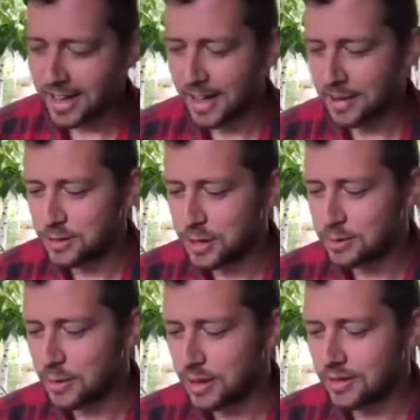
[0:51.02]
You could
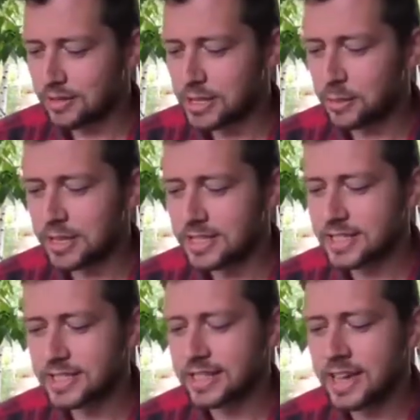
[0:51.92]
be working through these
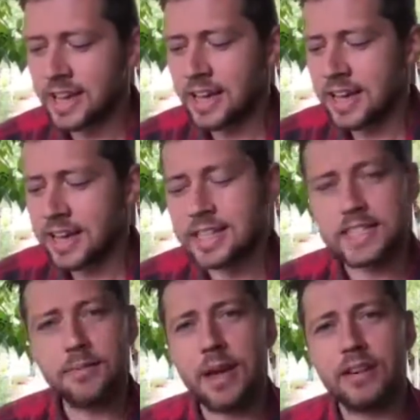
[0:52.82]
questions, and it
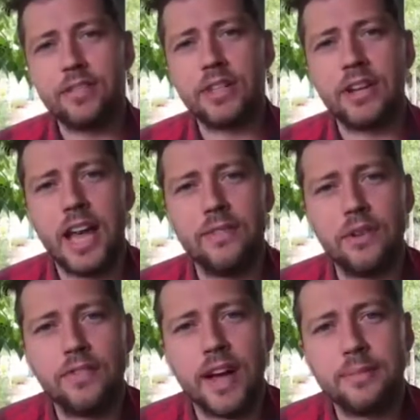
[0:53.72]
doesn't even matter if you don't have
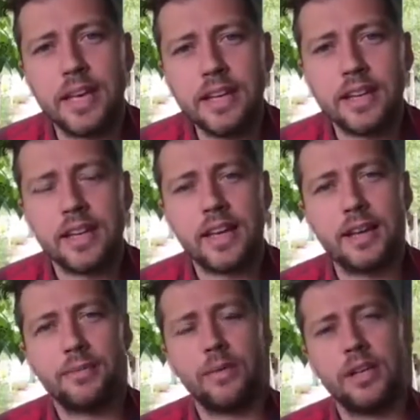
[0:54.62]
your farm yet.
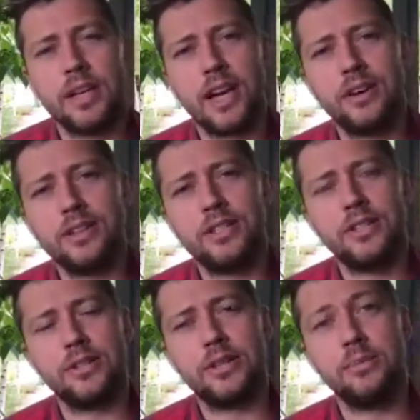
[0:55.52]
We encourage
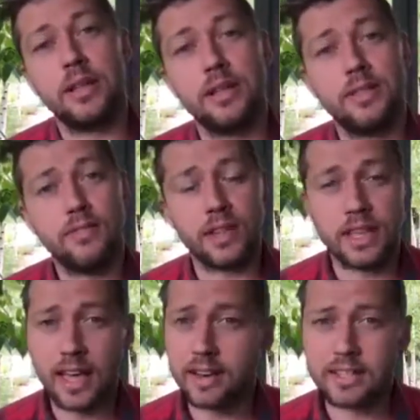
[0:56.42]
you to be
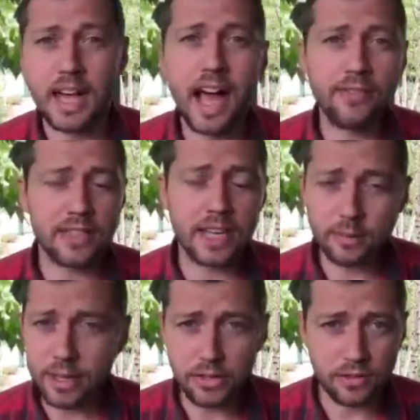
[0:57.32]
filling out, there's half of the
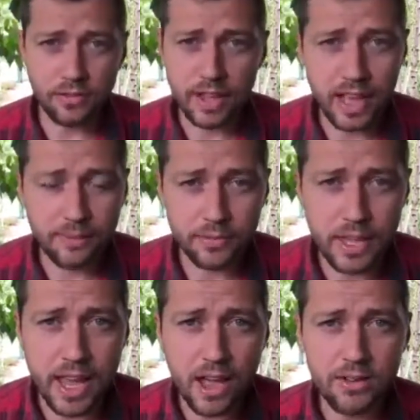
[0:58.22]
template you can fill out
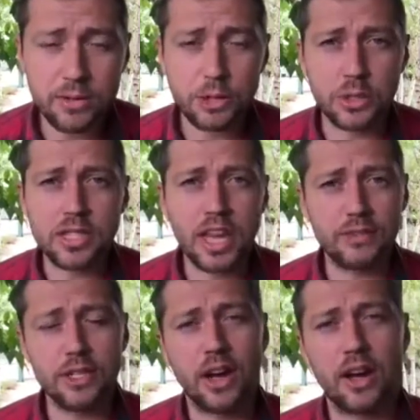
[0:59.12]
now, which will save
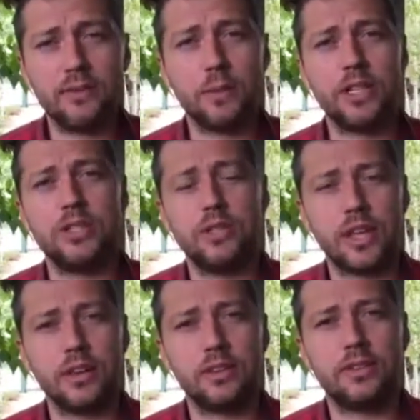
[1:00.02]
you time for when you do
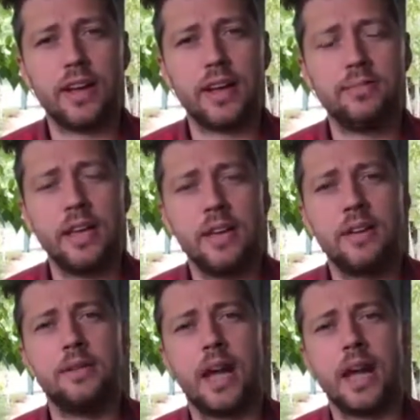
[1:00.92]
get your farm
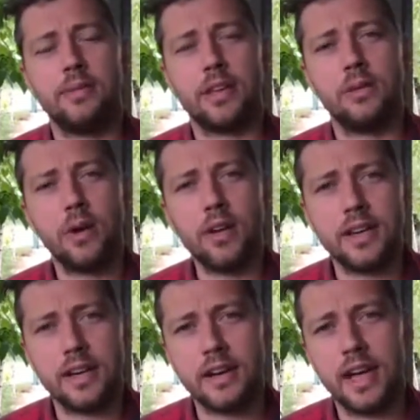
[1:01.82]
that you want,
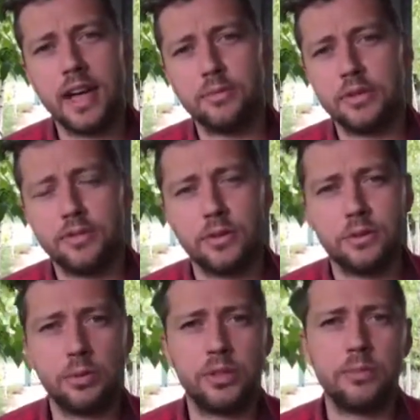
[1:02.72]
and help you
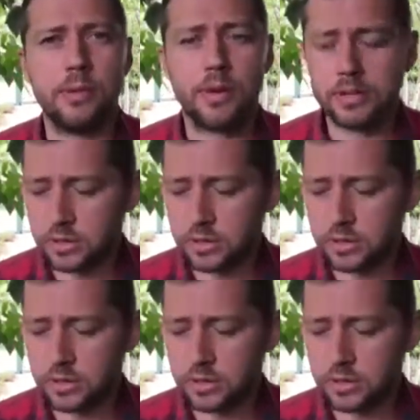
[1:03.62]
pull your proposal